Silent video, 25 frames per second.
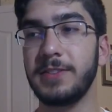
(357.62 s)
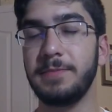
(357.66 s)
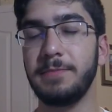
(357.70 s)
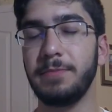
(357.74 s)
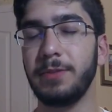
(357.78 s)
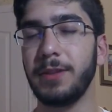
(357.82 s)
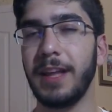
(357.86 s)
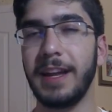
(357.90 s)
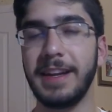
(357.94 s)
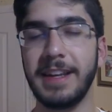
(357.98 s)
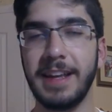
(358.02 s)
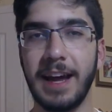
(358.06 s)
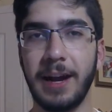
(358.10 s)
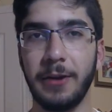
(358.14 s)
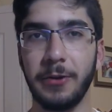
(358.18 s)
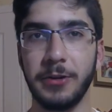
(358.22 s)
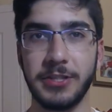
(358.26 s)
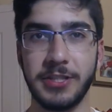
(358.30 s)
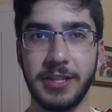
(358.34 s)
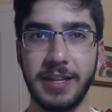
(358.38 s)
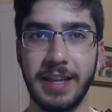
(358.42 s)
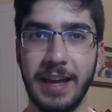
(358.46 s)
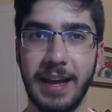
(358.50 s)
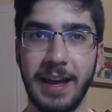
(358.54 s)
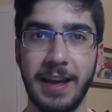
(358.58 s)
plenty
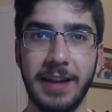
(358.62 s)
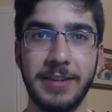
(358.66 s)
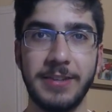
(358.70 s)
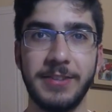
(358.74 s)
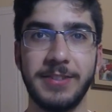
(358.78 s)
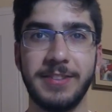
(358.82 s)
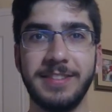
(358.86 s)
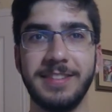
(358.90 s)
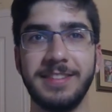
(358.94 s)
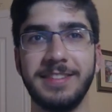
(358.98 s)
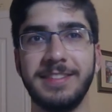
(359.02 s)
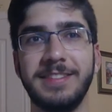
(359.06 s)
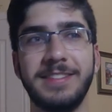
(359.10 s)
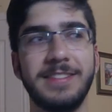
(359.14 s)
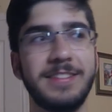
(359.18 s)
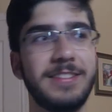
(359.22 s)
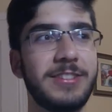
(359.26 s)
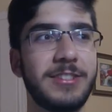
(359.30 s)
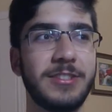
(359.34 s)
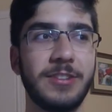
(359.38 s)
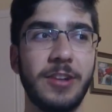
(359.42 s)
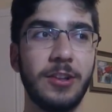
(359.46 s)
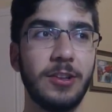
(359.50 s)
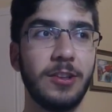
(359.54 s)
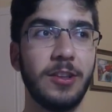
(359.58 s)
hours a day, I'd
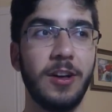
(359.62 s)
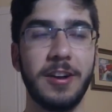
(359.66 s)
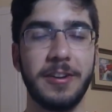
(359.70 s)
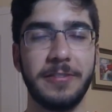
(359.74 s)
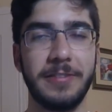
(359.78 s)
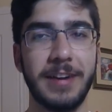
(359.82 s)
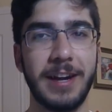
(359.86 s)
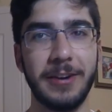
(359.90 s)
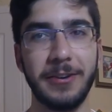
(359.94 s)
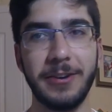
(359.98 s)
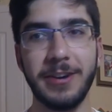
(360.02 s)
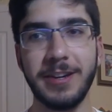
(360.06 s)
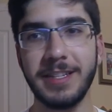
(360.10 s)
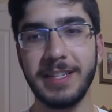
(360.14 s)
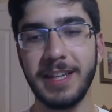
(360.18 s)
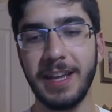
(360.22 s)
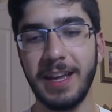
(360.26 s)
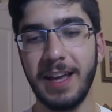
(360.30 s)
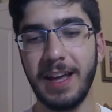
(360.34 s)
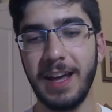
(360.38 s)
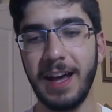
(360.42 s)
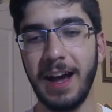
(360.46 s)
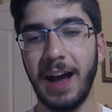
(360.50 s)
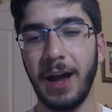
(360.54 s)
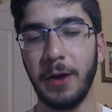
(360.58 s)
just a lot of hours.
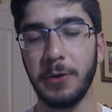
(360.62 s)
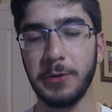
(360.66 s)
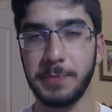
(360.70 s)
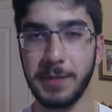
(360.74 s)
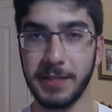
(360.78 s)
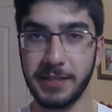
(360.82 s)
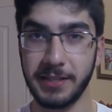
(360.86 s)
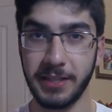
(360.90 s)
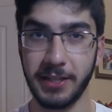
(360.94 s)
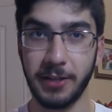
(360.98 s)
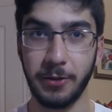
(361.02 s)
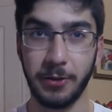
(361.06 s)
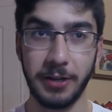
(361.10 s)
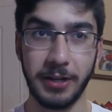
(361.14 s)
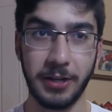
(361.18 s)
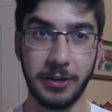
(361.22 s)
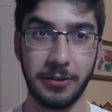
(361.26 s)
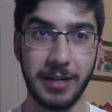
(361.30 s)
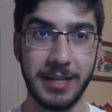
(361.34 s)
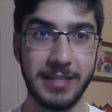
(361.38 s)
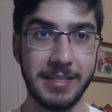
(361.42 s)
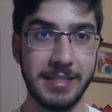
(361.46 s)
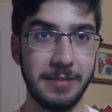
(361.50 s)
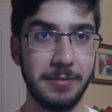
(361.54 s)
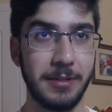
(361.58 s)
I was basically going
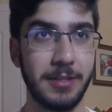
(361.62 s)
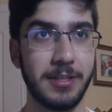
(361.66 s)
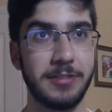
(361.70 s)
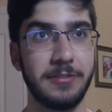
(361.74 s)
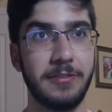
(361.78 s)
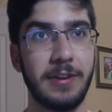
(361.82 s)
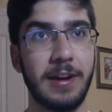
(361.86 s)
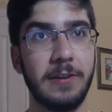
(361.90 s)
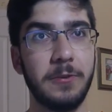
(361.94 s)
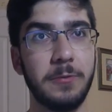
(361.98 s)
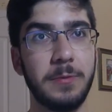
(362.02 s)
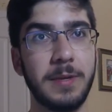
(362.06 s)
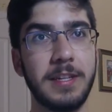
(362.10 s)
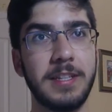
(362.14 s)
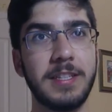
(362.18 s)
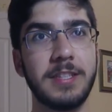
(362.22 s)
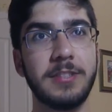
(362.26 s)
crazy because of how many